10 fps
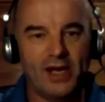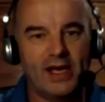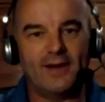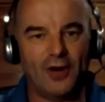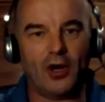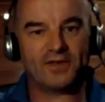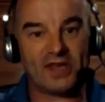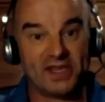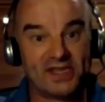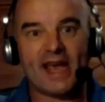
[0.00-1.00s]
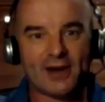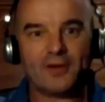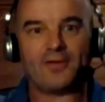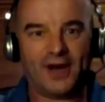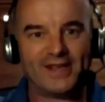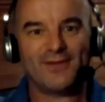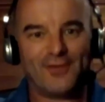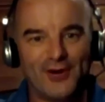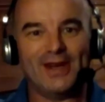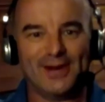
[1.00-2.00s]
involves a sacrifice of
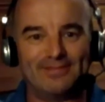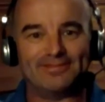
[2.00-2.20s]
freedom.